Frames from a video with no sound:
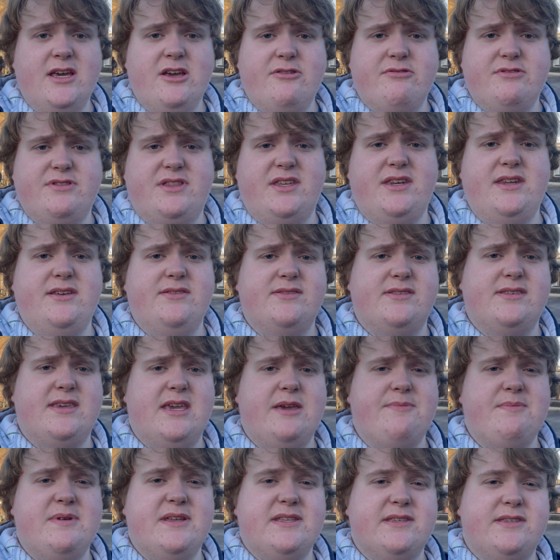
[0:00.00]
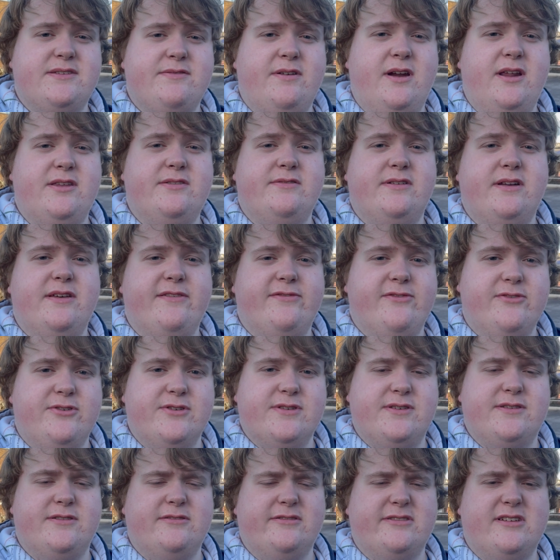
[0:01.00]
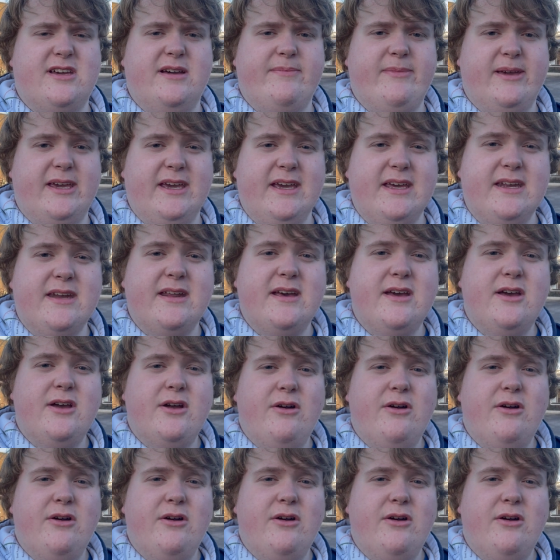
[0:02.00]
with the new Siemens 2024 stock coming in.